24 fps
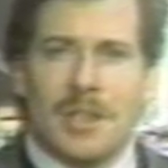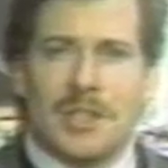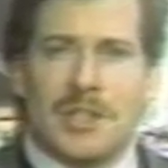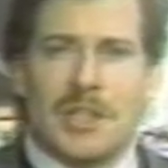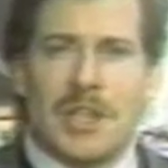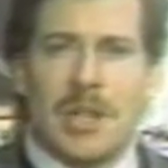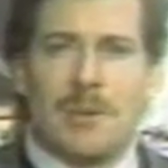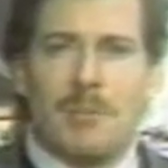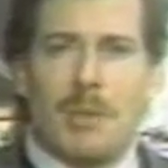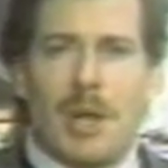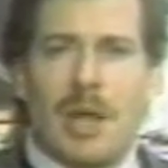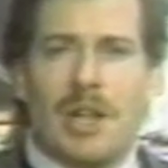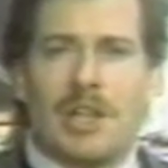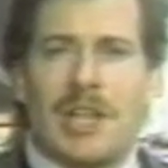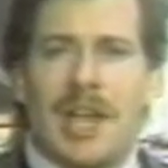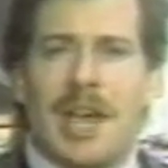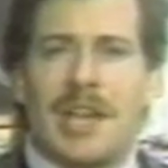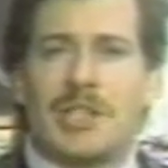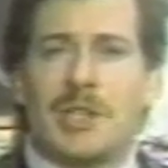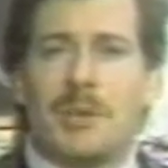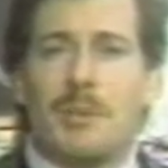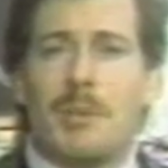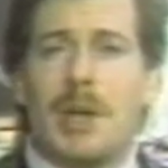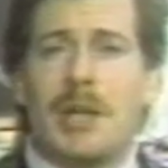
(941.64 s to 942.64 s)
The Sun Belt
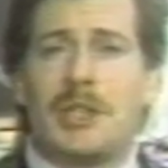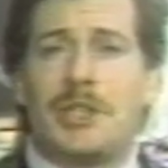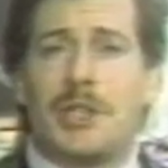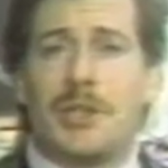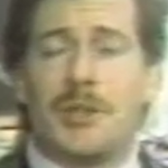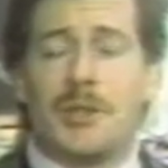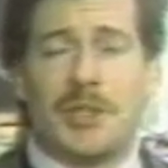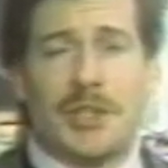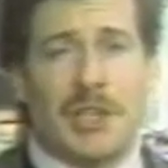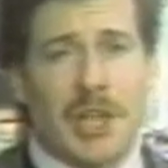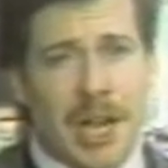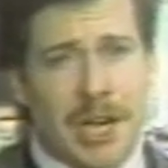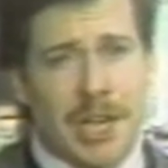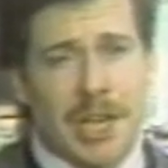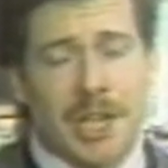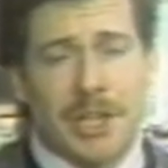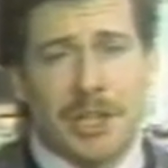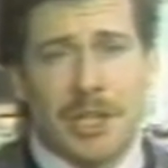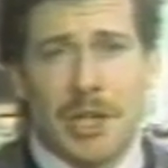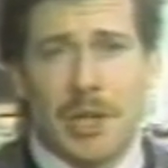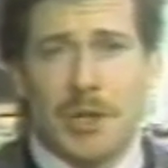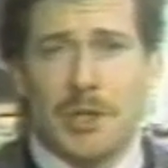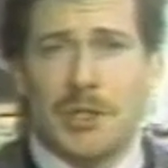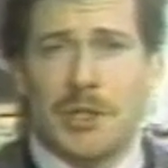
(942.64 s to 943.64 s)
hasn't been too
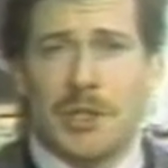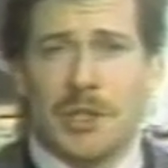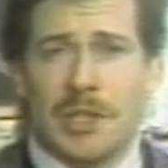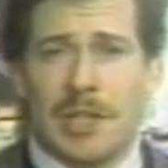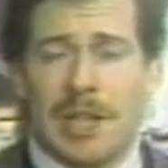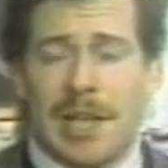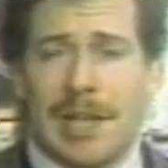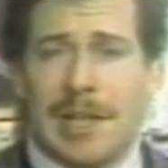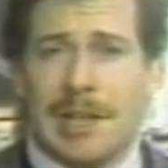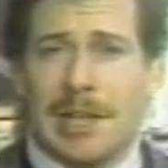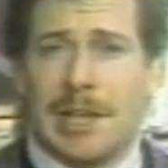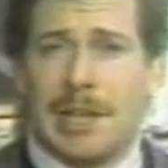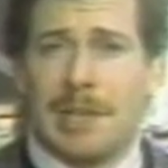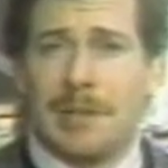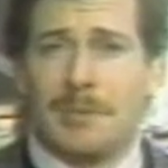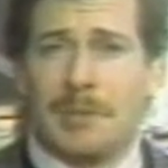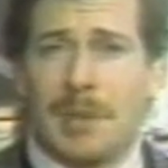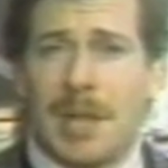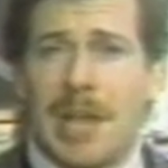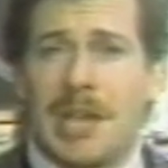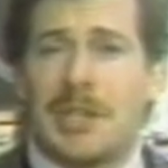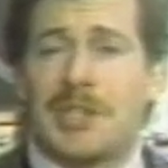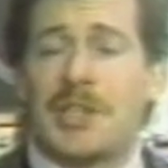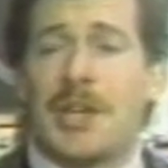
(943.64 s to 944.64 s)
sunny in Houston lately.
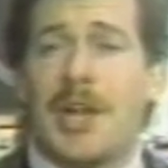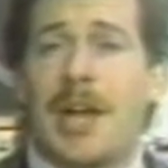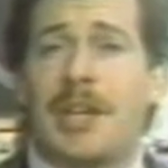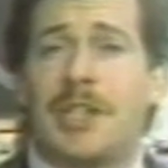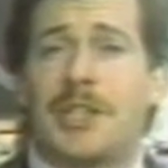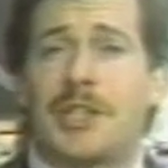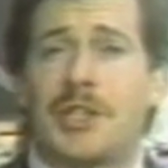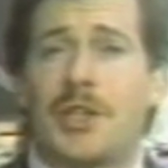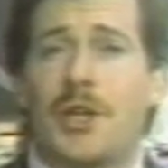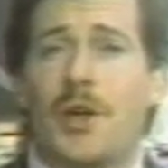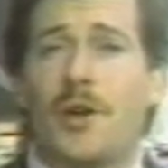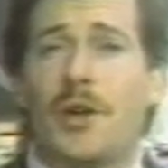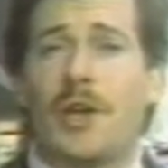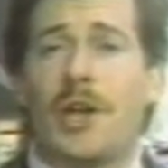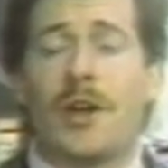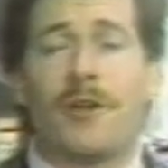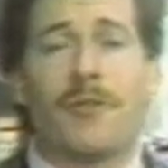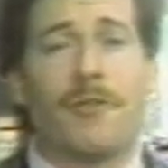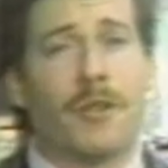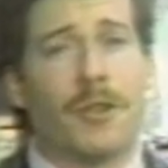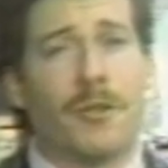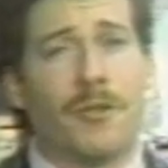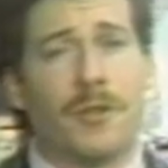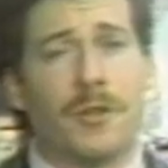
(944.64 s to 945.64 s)
Last night it snowed
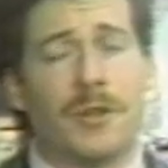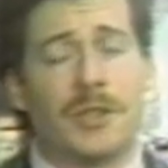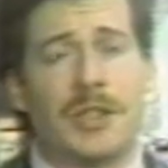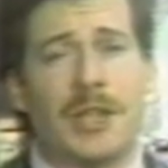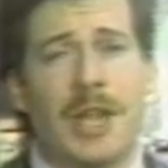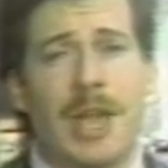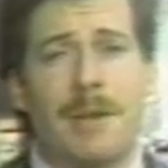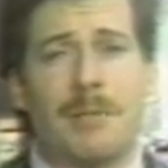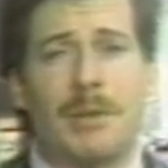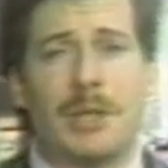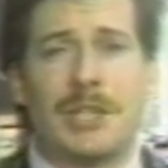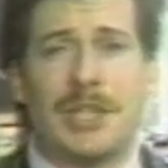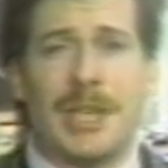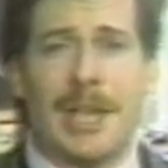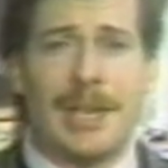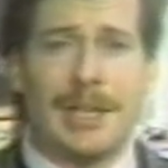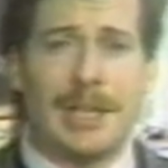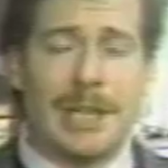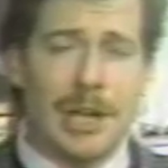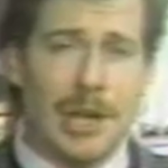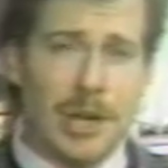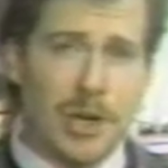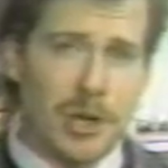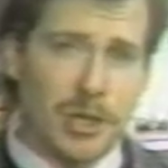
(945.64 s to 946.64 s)
here for the first time in
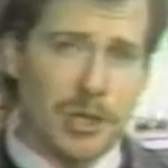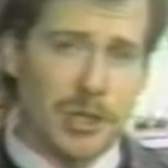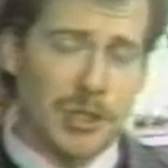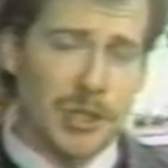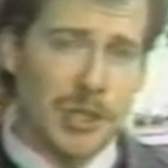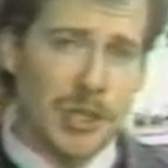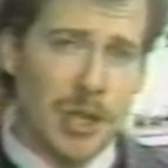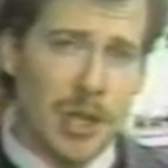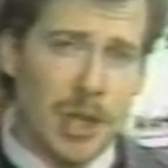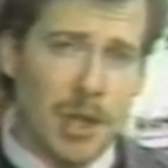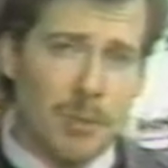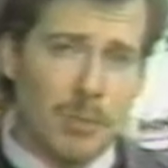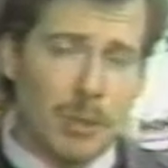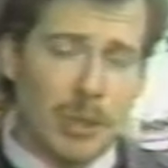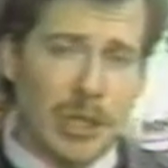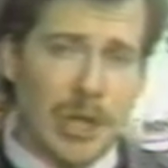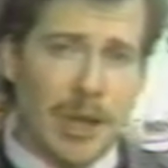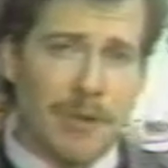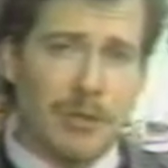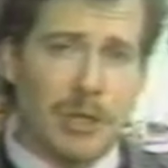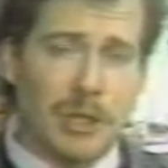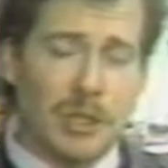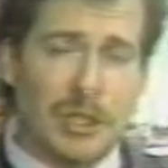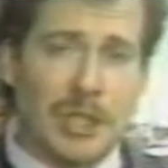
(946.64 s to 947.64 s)
10 years.
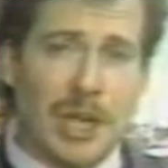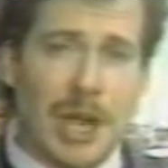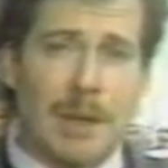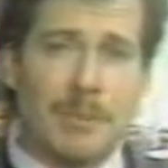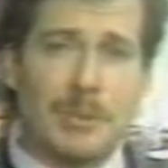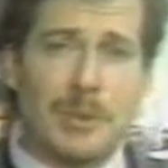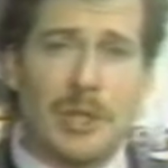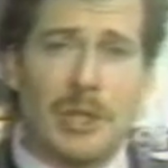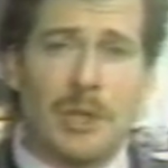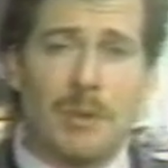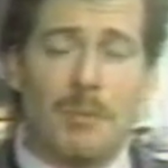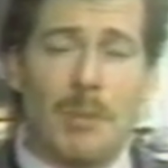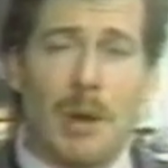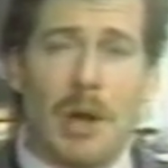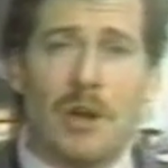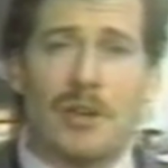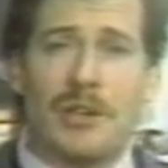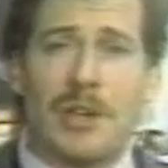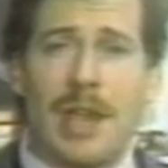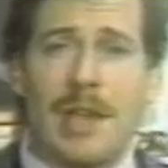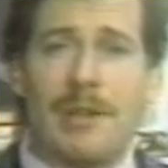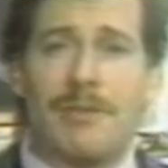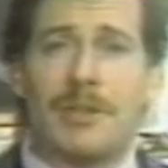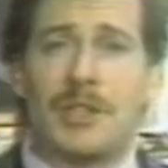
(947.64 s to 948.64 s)
But Governor Thompson and
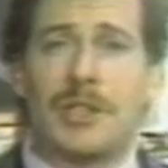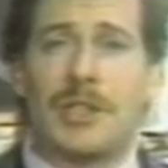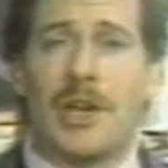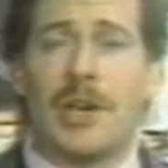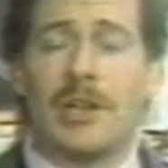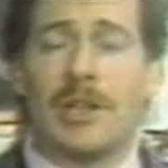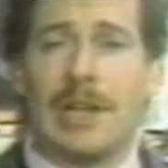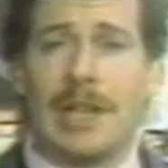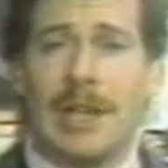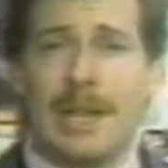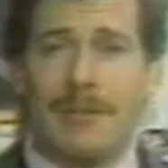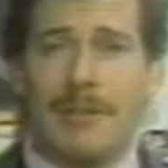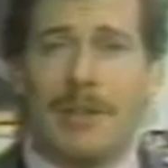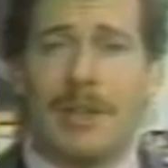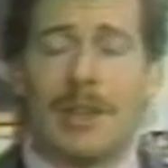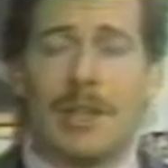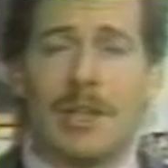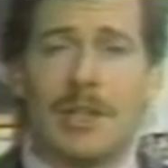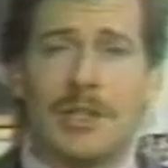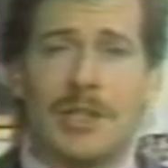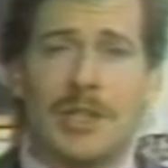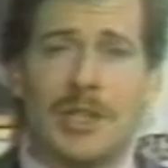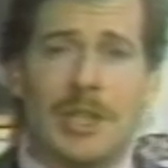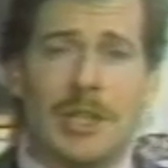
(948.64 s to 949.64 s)
Mayor Davis are
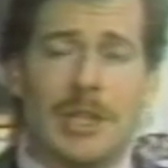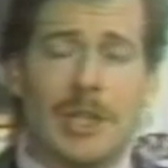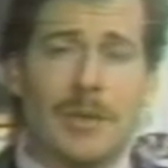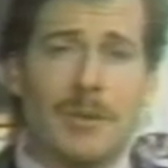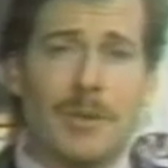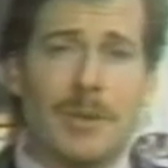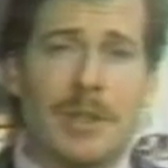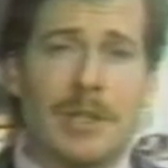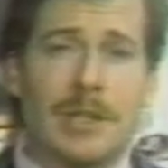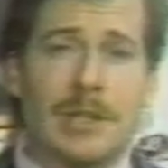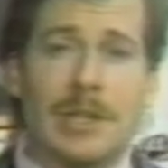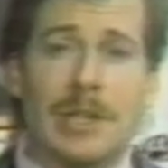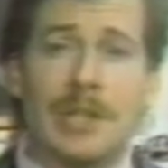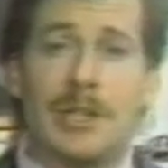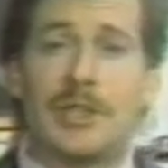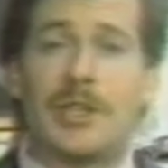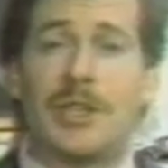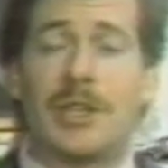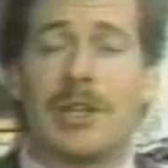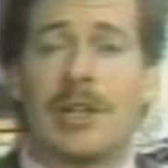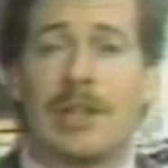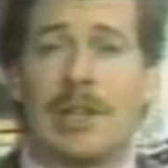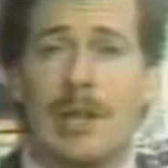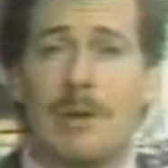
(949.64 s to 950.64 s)
leaving this city with at
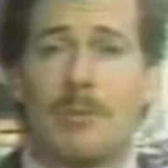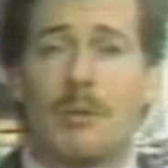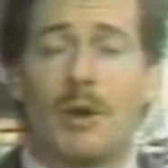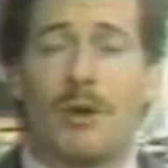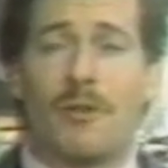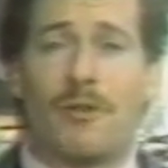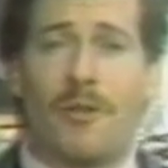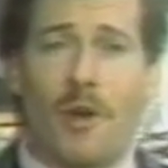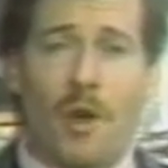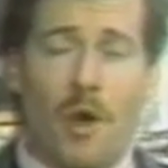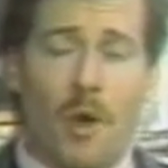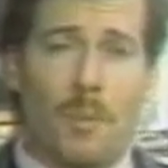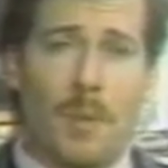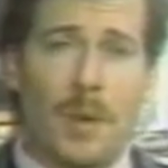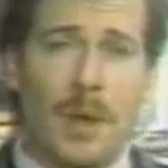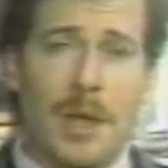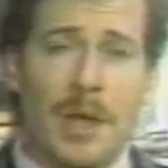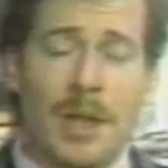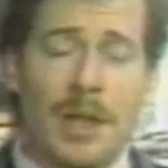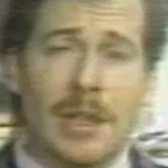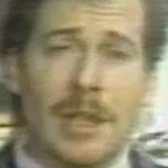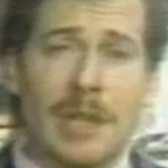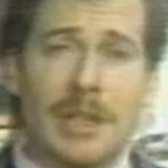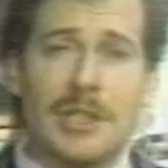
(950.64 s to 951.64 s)
least a glimmer of hope
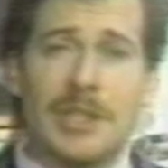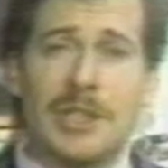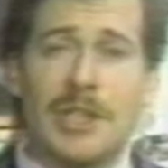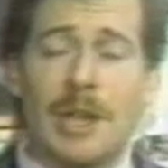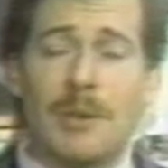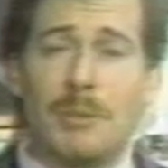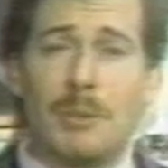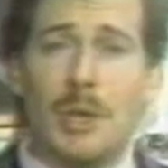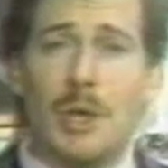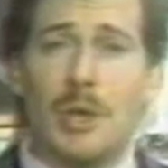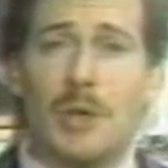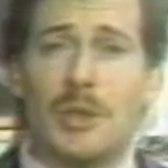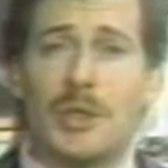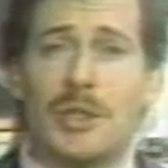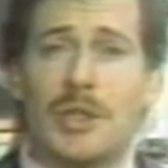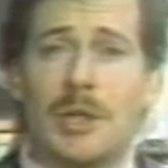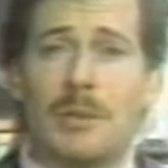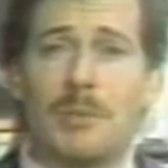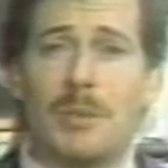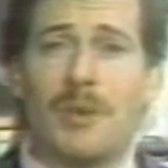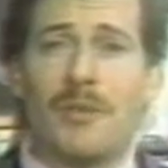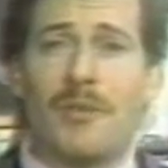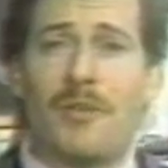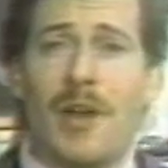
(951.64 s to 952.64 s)
that some use
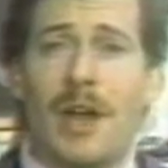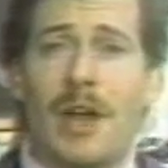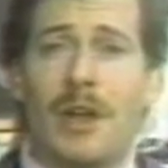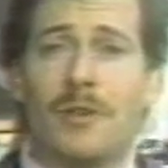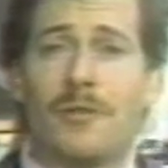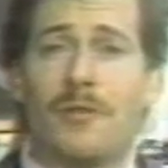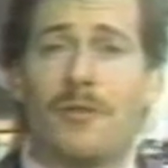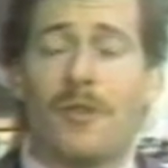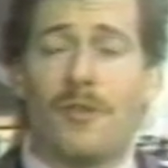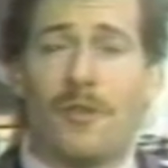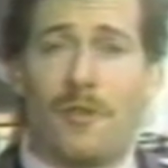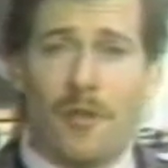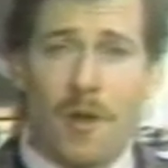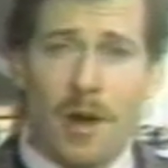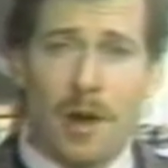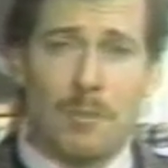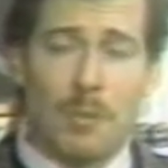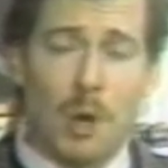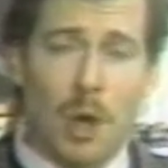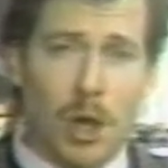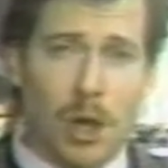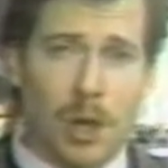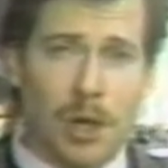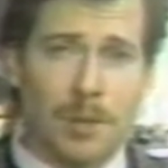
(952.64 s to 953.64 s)
can be found for
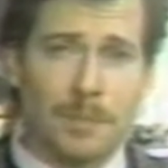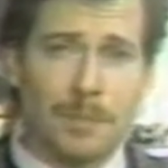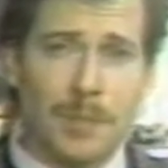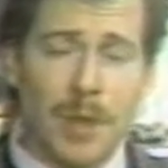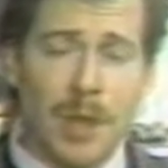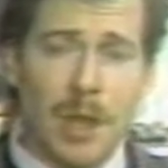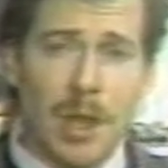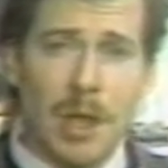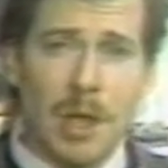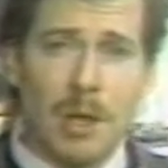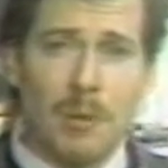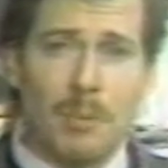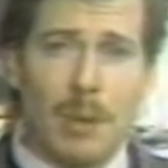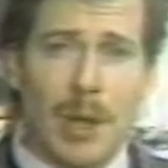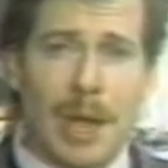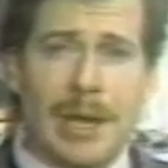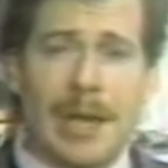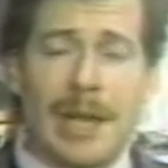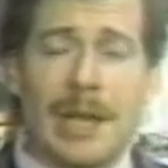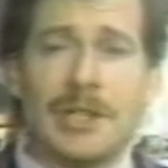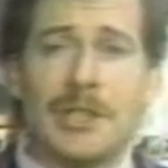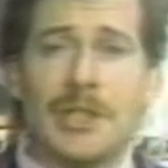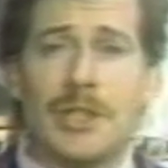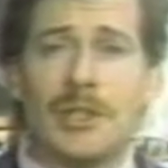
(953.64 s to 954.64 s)
Farmall.
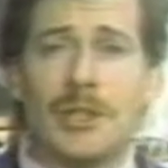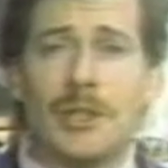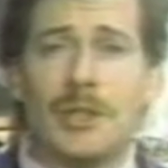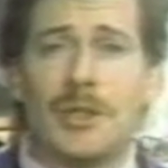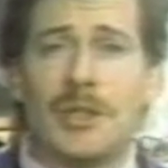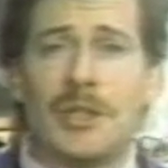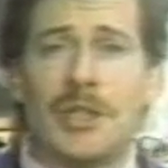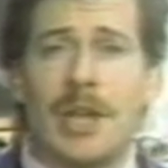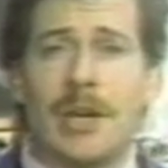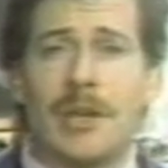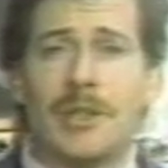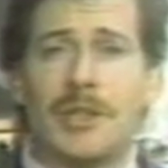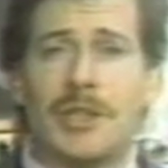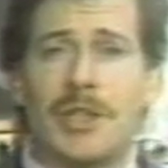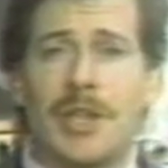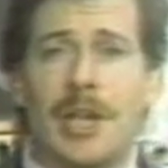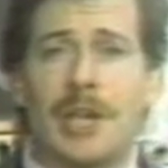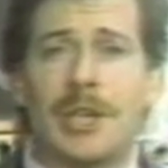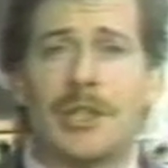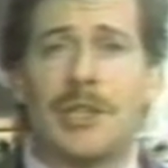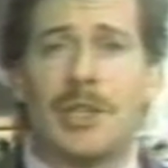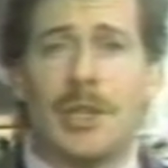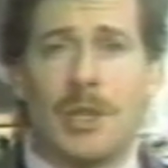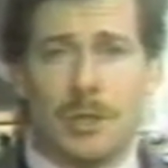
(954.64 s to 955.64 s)
Pat Anson, News Center
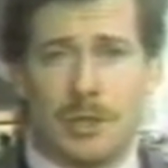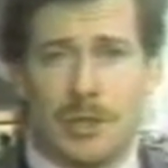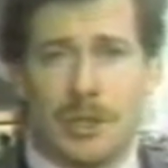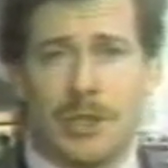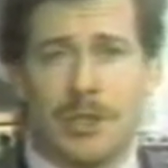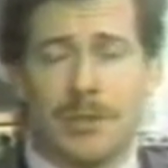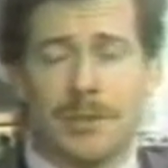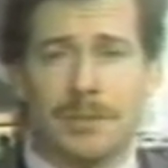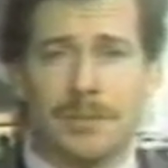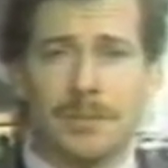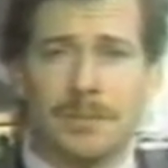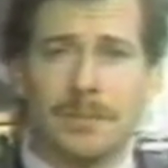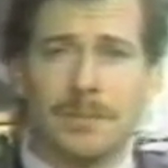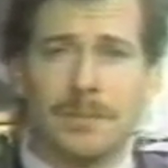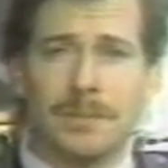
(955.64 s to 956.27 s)
6, Houston.